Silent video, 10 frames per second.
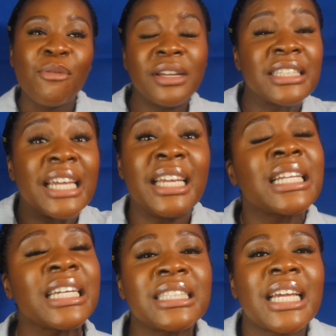At
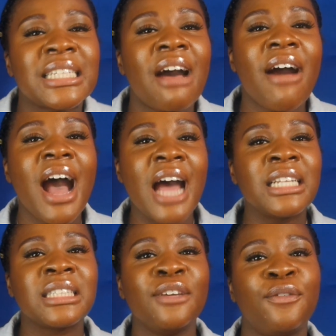least that's how I
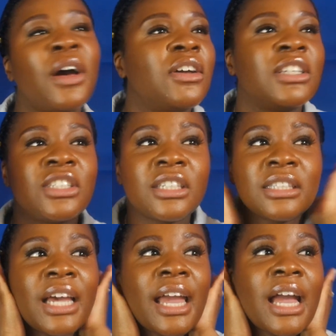honestly felt, and it's just
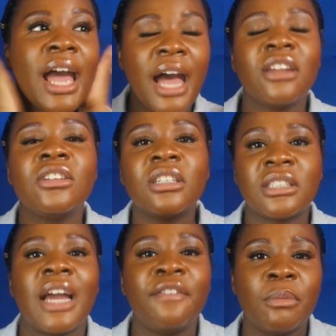like, how do you
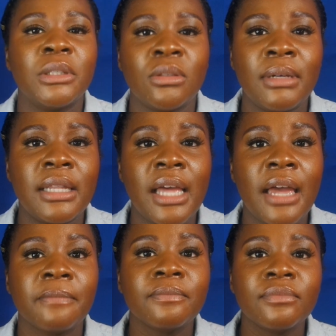decipher between
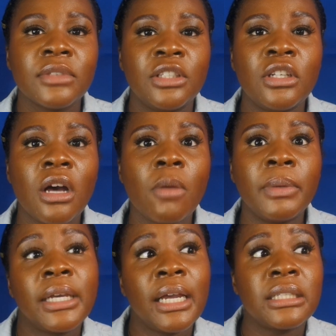that? You know,
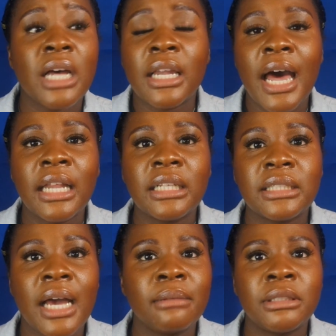because a lot of the
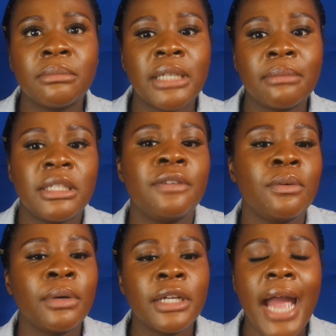time, sometimes
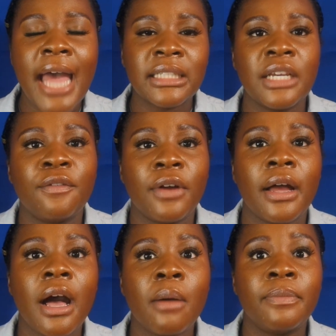even when you're asking for
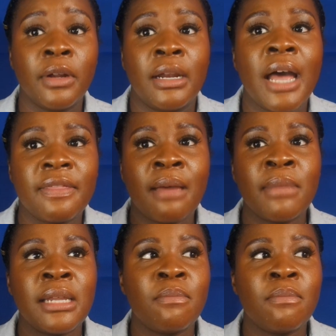help, there are not that many